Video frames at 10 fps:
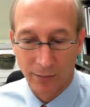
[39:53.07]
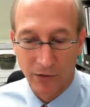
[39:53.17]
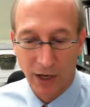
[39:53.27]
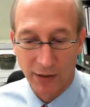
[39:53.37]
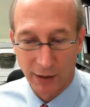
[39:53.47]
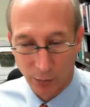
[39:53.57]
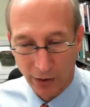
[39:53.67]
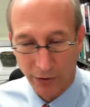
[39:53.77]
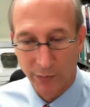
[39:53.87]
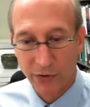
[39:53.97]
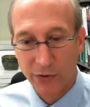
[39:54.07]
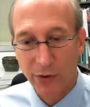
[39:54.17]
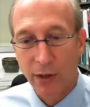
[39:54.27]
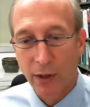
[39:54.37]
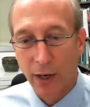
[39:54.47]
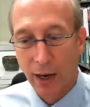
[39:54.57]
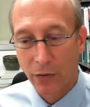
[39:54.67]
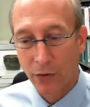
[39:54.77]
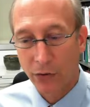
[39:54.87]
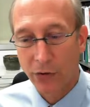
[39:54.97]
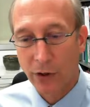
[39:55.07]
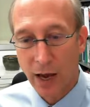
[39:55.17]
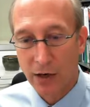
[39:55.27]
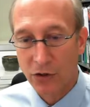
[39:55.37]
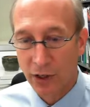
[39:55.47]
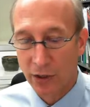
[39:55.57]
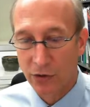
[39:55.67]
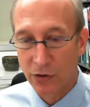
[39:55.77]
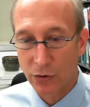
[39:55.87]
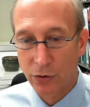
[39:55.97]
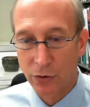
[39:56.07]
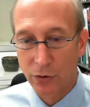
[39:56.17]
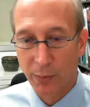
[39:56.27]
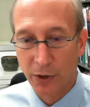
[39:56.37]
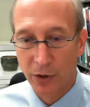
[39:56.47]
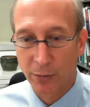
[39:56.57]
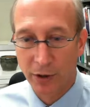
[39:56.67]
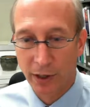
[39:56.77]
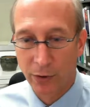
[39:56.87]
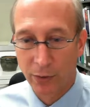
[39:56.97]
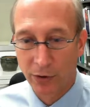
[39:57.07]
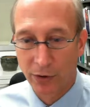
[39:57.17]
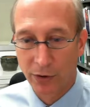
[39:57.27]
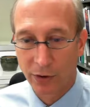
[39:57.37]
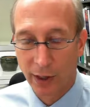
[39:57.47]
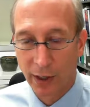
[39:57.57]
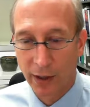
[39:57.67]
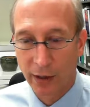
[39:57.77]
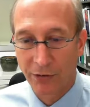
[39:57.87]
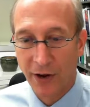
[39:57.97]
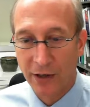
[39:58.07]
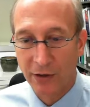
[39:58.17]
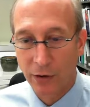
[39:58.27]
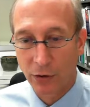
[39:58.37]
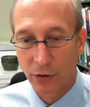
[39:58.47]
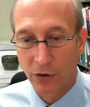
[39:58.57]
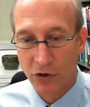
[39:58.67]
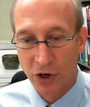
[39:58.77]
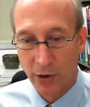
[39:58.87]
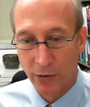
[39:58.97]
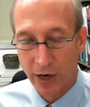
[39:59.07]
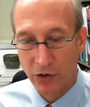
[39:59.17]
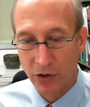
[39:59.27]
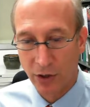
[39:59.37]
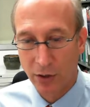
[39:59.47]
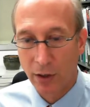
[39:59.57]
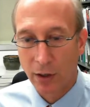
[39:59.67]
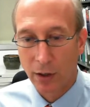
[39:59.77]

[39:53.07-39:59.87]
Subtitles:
daily rhythms. And those clock genes do appear to play a role in affecting neurodegeneration.